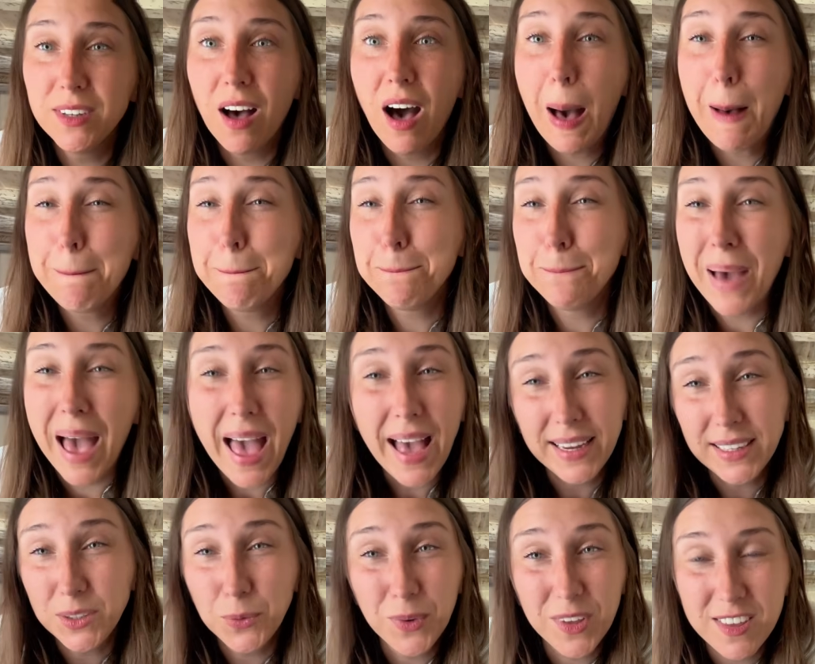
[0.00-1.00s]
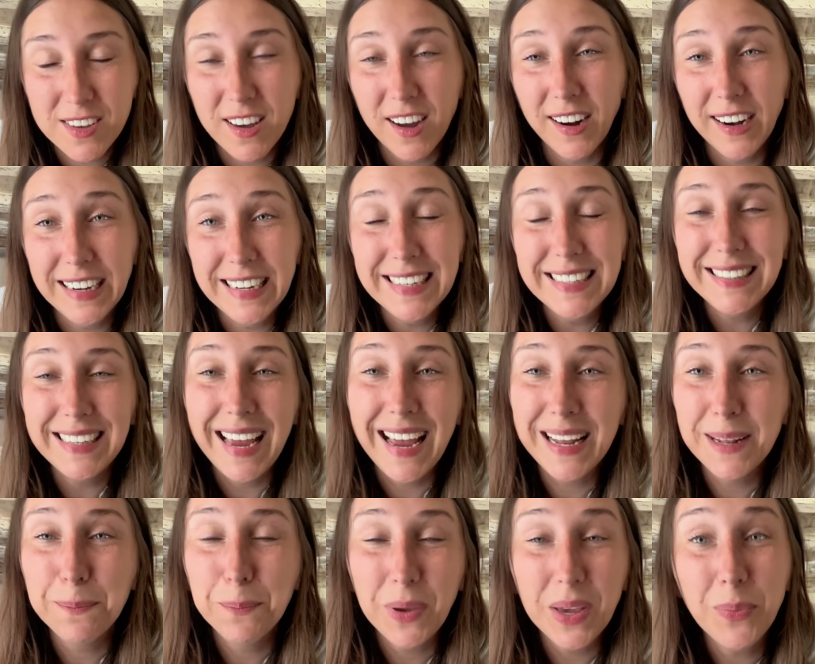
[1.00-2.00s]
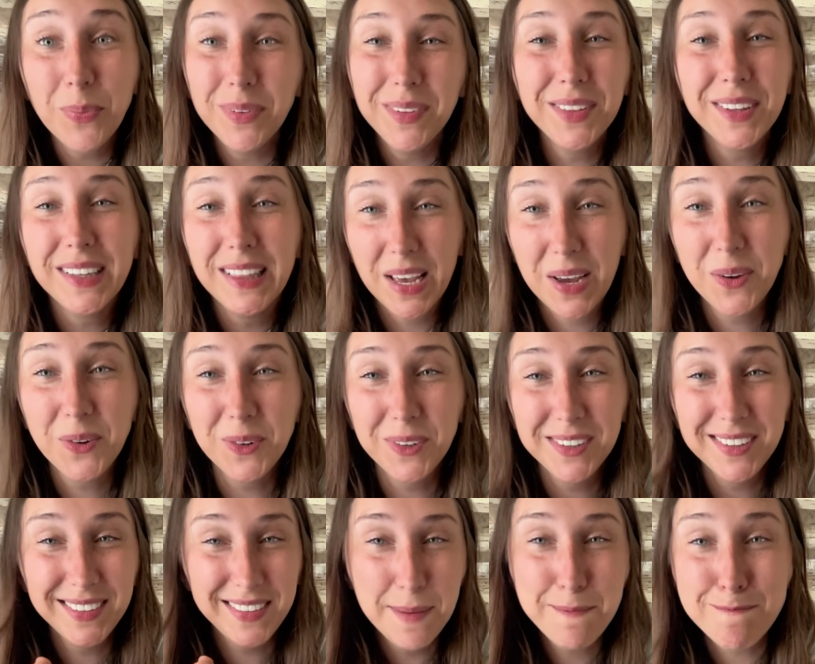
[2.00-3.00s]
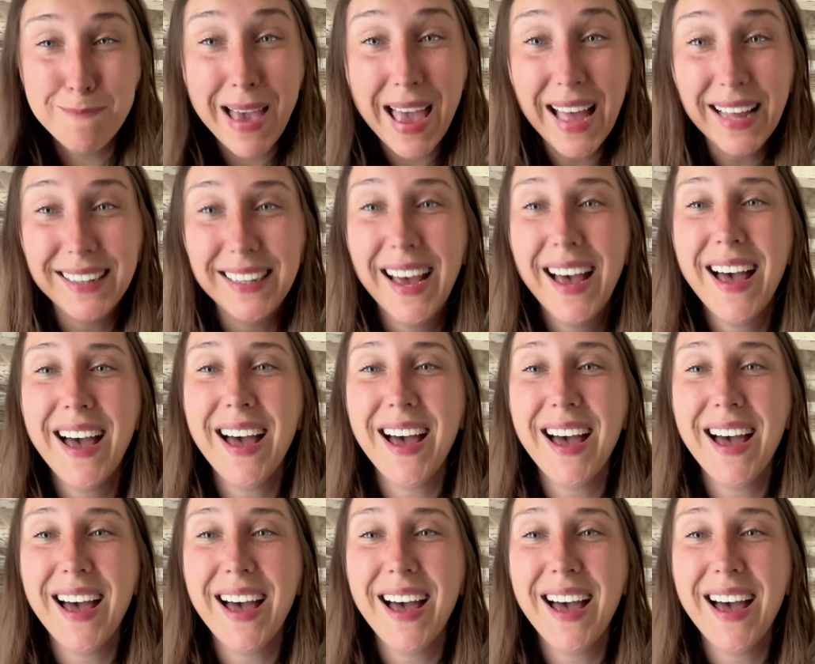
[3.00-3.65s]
are packed with cars, and people, the locals, the men,